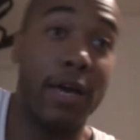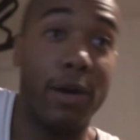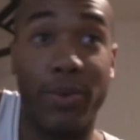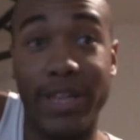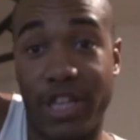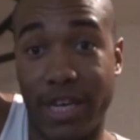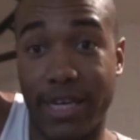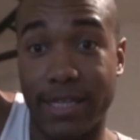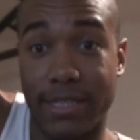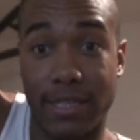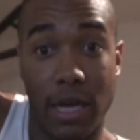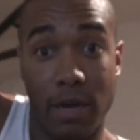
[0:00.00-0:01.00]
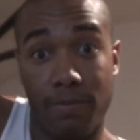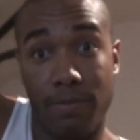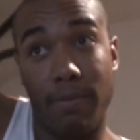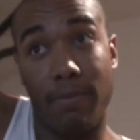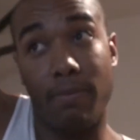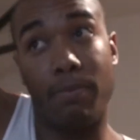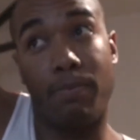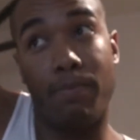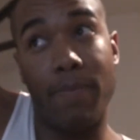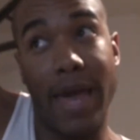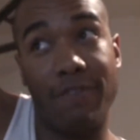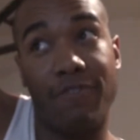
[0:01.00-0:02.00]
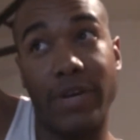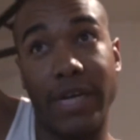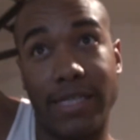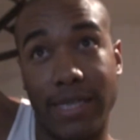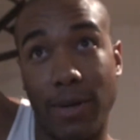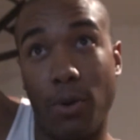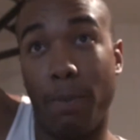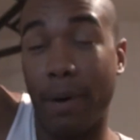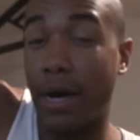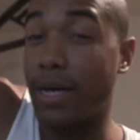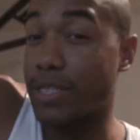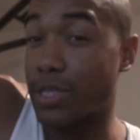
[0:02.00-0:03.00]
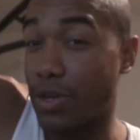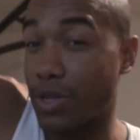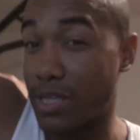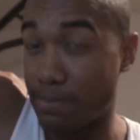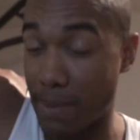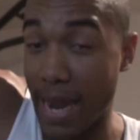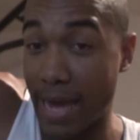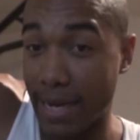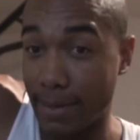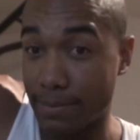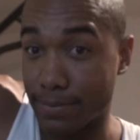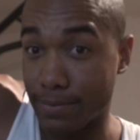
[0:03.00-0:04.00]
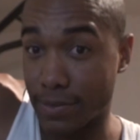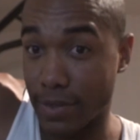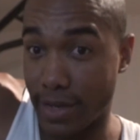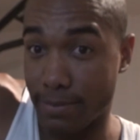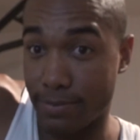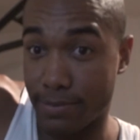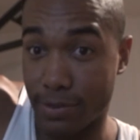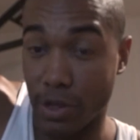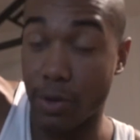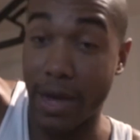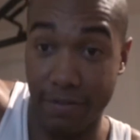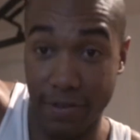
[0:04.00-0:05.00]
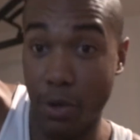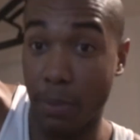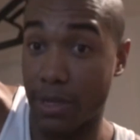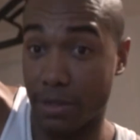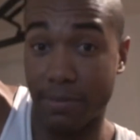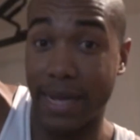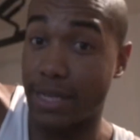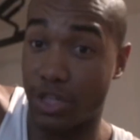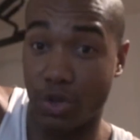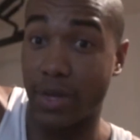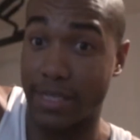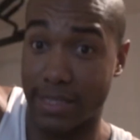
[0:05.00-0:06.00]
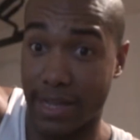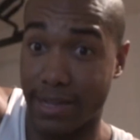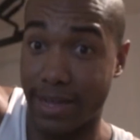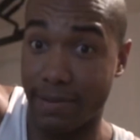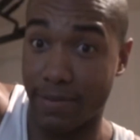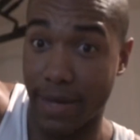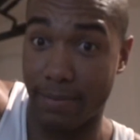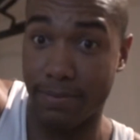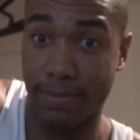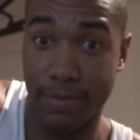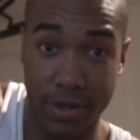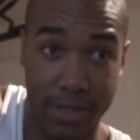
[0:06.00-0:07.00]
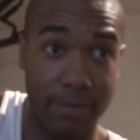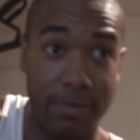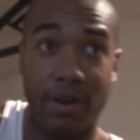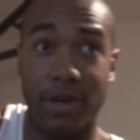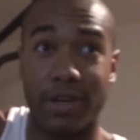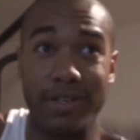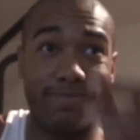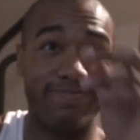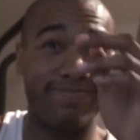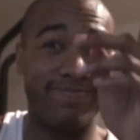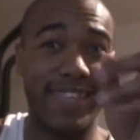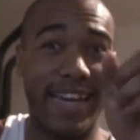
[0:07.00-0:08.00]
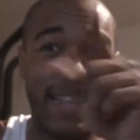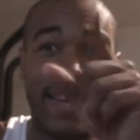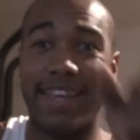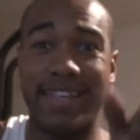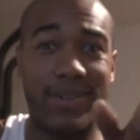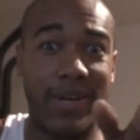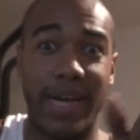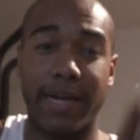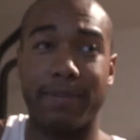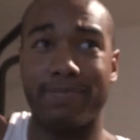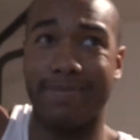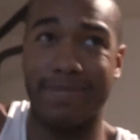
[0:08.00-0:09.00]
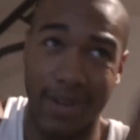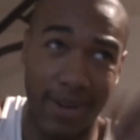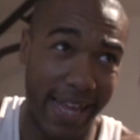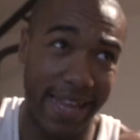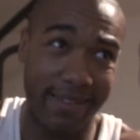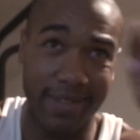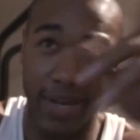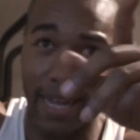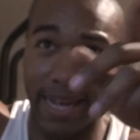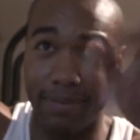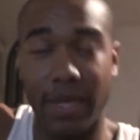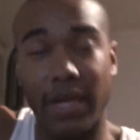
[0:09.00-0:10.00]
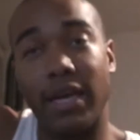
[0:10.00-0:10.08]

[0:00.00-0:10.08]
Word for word: Which is every single person on this planet, yeah? So every single person on the planet surely has done that, yeah? Looked in the mirror and gone, that, that, that, don't like, don't like that, don't like that.